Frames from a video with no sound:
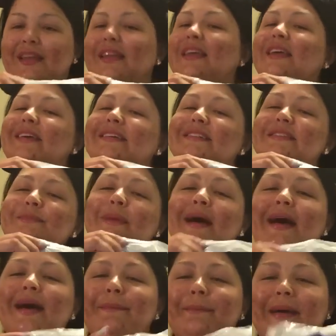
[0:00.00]
is
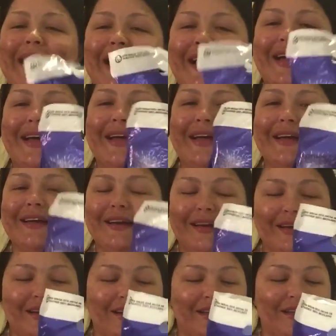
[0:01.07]
my bag
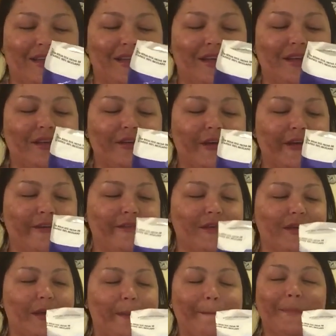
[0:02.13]

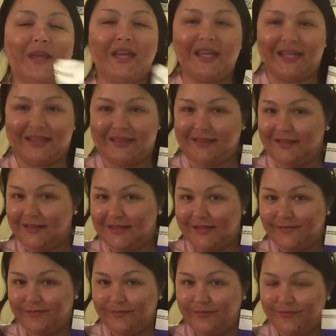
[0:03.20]
of pins.
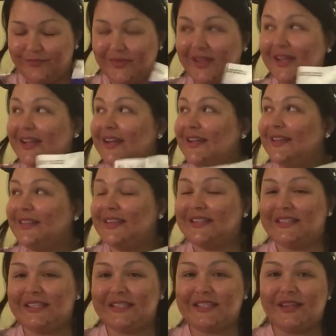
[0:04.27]

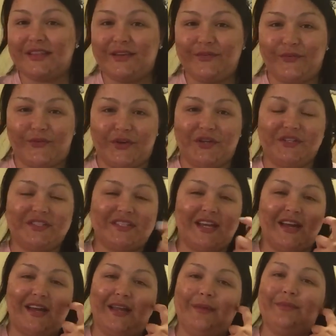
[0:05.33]
This is the first
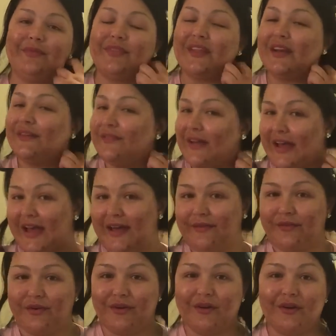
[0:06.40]
time that I've
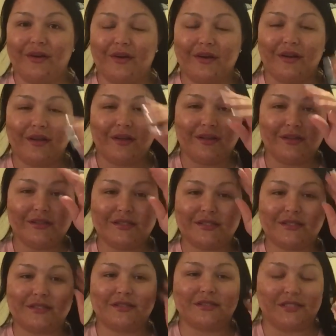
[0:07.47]
ever
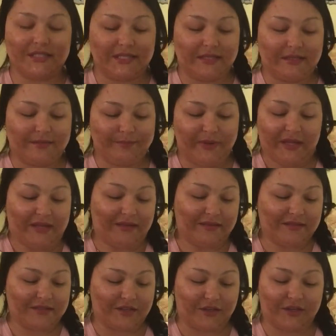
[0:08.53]
did
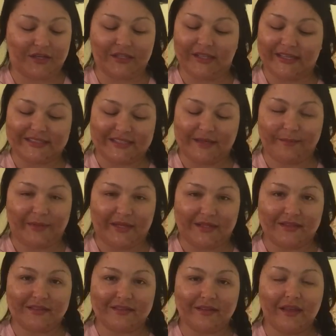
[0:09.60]
pins or collecting
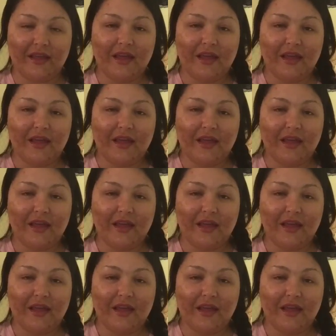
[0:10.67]
pins.